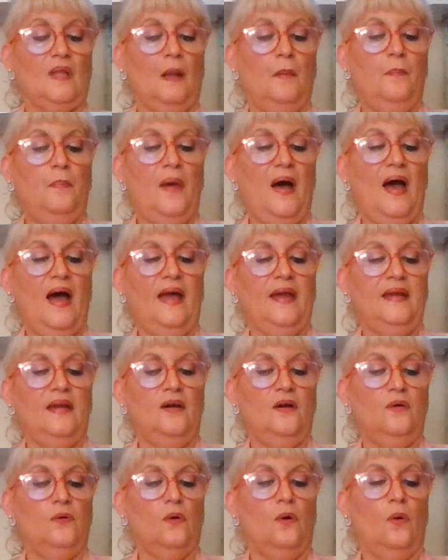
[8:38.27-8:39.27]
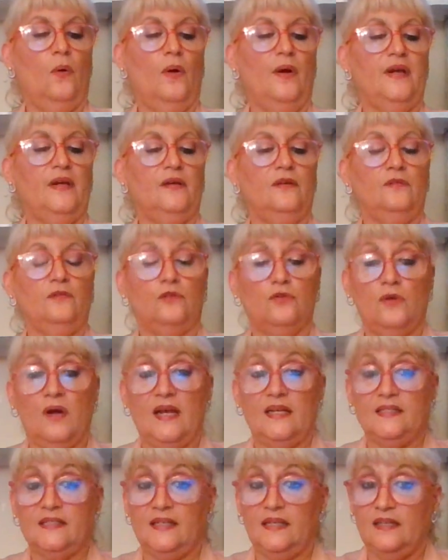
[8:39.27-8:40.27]
bio oil
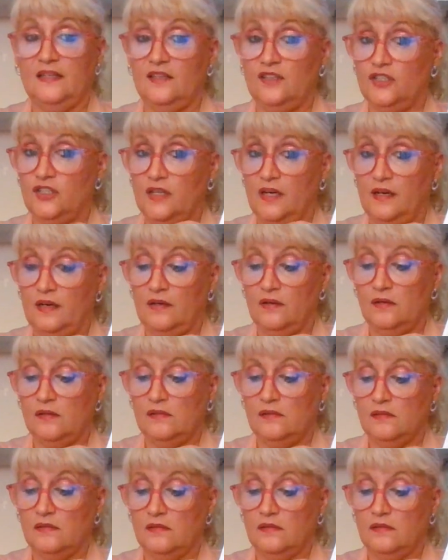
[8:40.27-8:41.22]
dry skin gel.